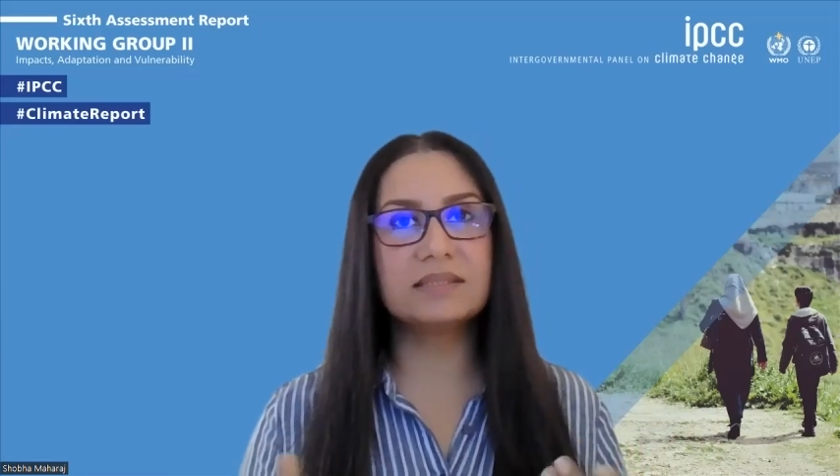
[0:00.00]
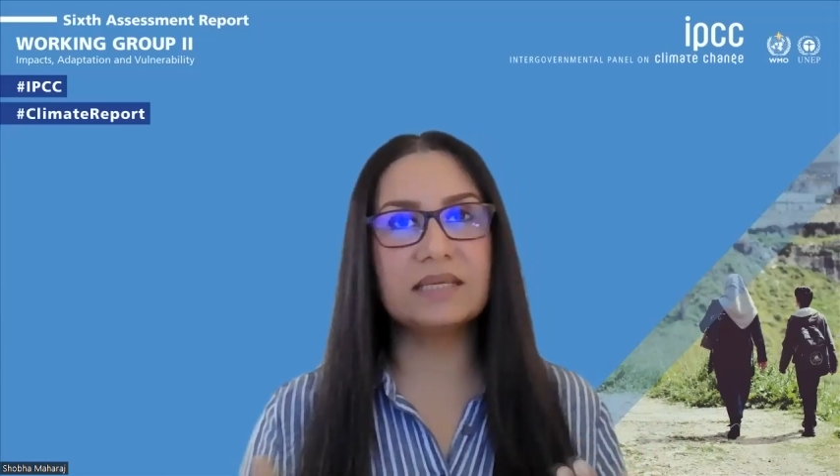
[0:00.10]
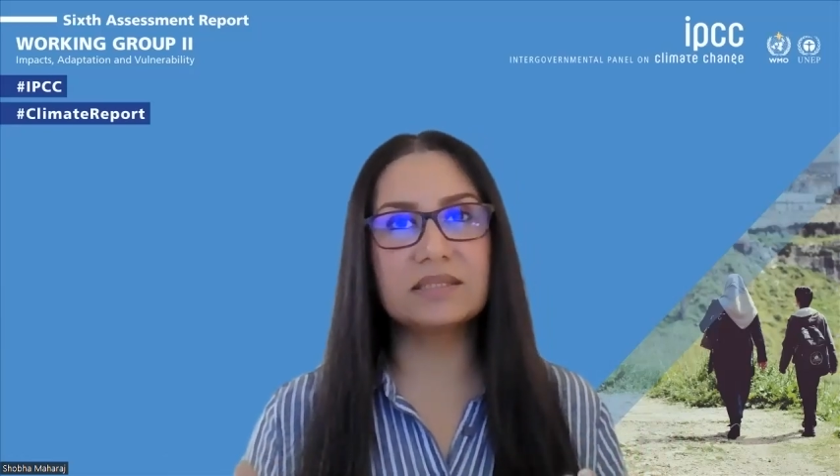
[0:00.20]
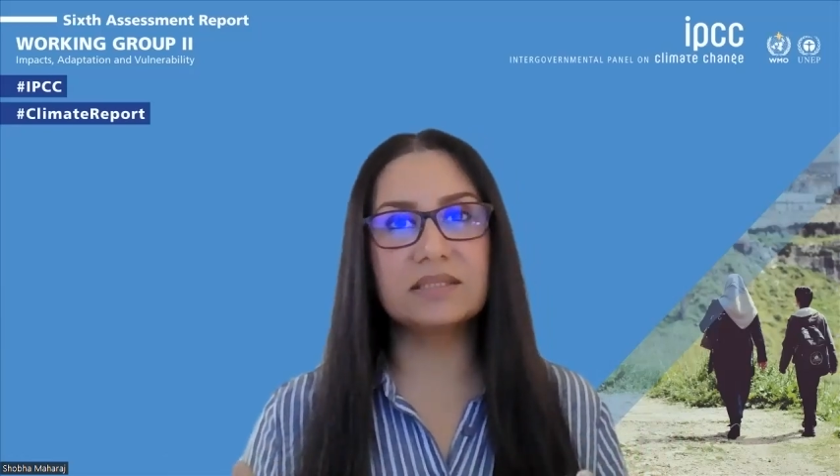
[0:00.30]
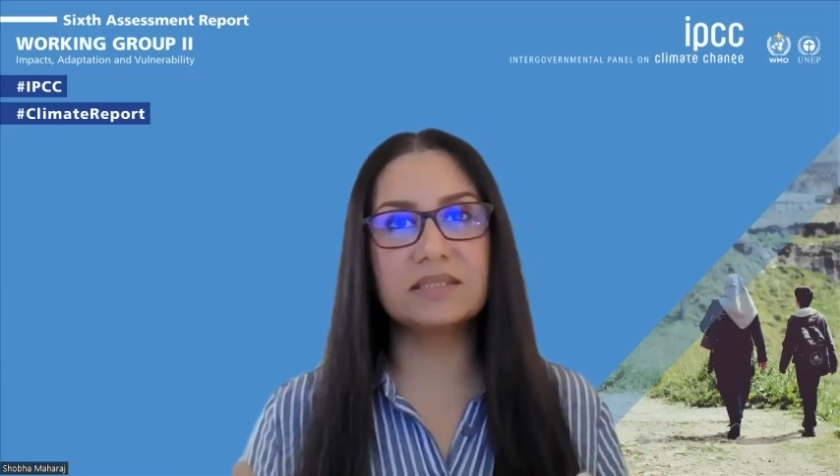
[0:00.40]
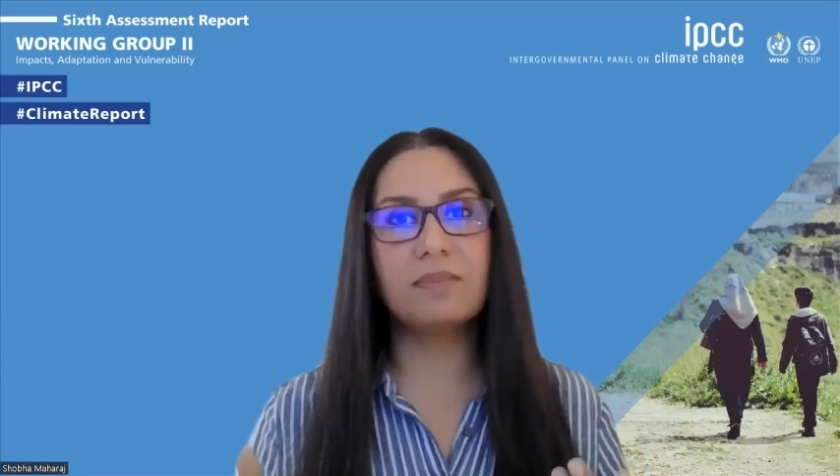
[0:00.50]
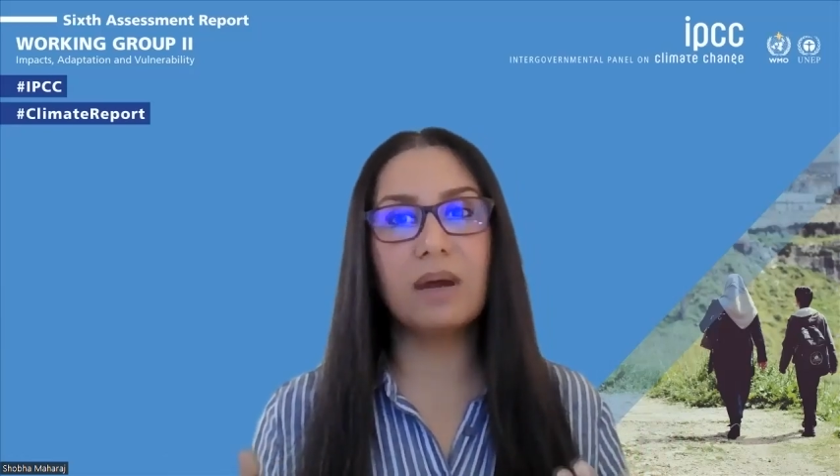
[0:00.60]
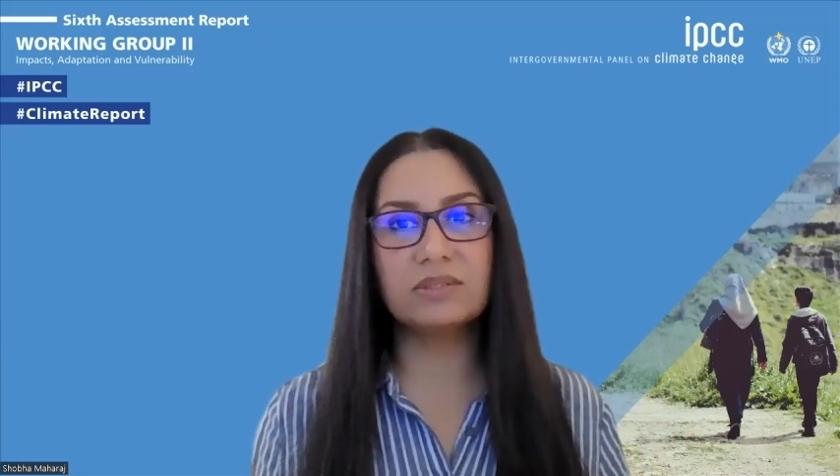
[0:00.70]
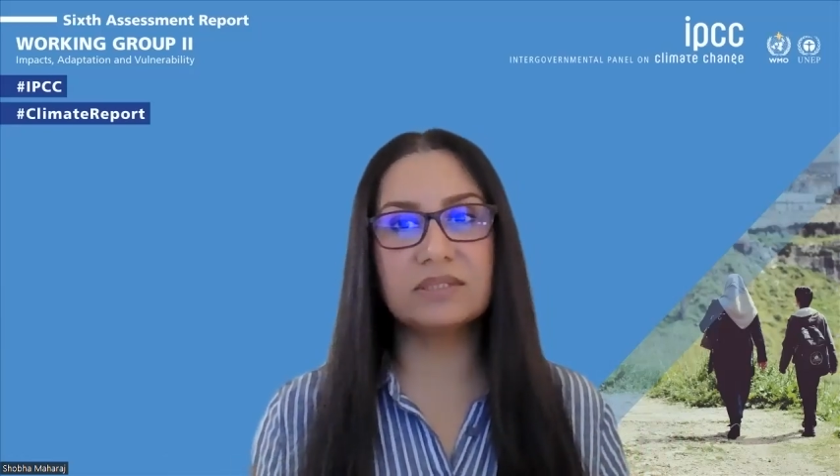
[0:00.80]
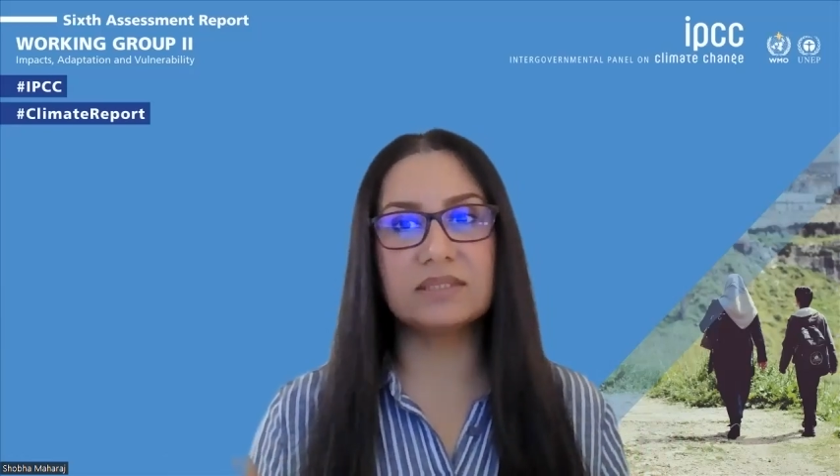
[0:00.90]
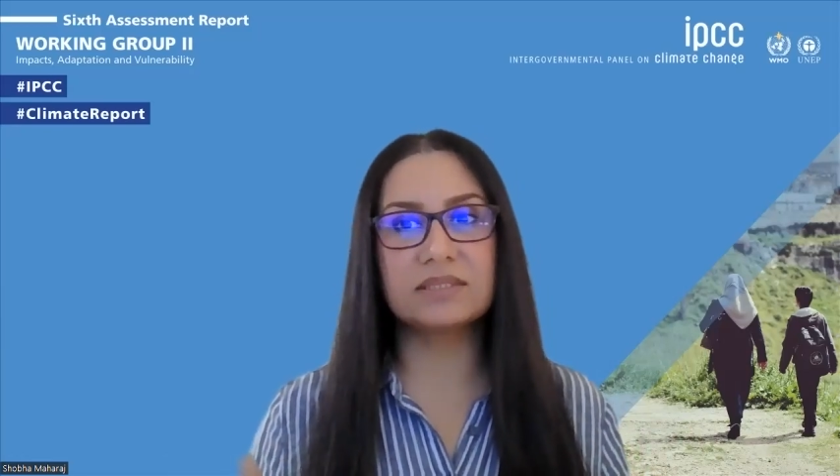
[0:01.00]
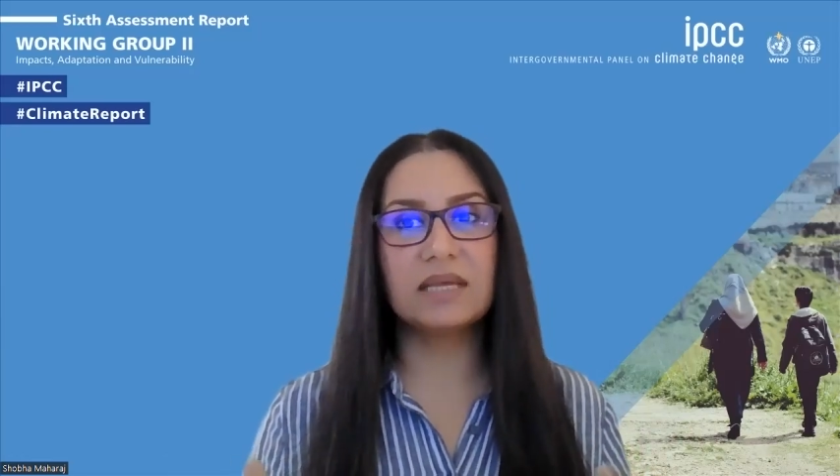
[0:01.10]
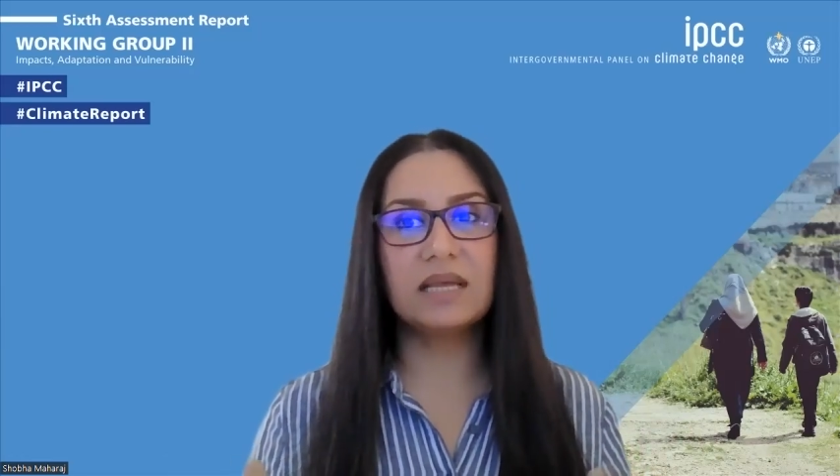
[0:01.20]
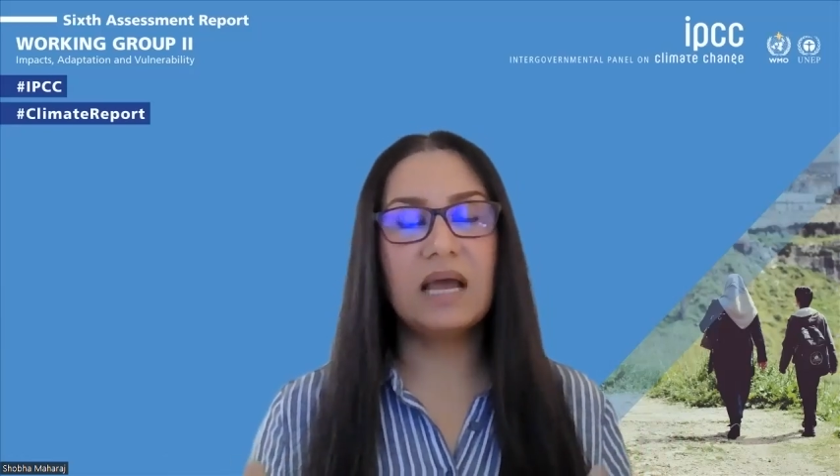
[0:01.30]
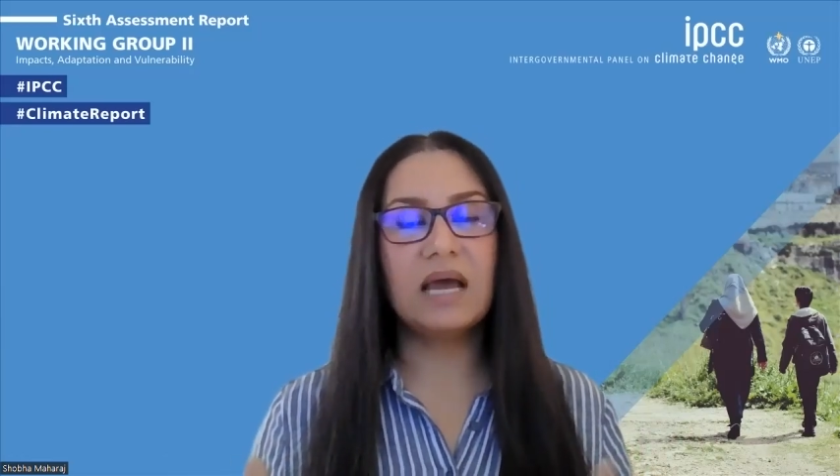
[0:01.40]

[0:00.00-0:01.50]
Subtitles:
deserts, mountains,